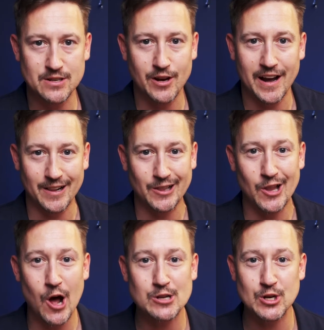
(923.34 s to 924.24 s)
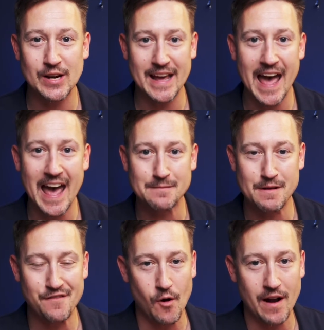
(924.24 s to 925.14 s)
still got a long journey ahead
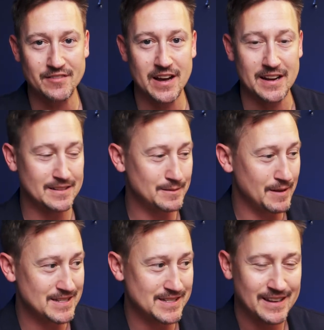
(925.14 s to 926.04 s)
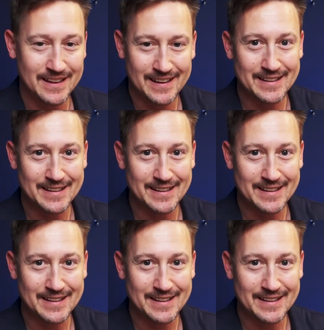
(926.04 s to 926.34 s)
before I've got it because,